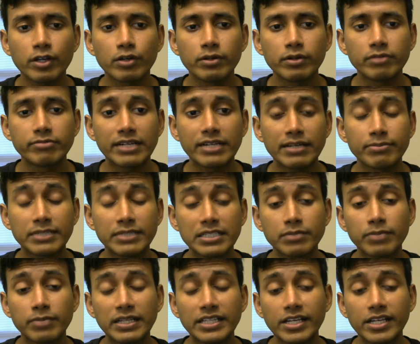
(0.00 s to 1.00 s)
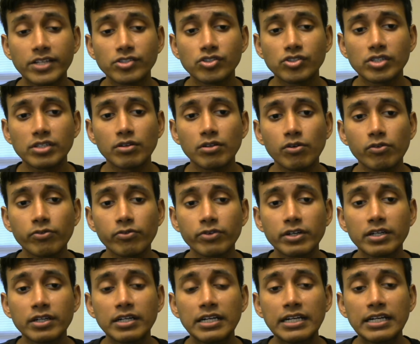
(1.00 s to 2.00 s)
recommended by the engine over
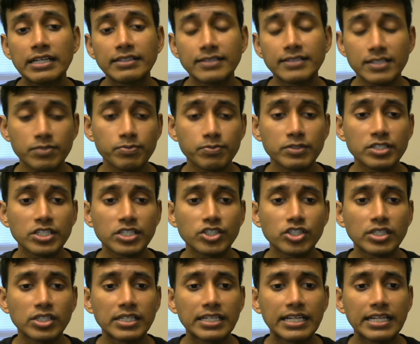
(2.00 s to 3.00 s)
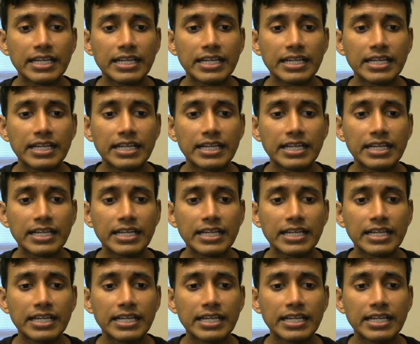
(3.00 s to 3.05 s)
this position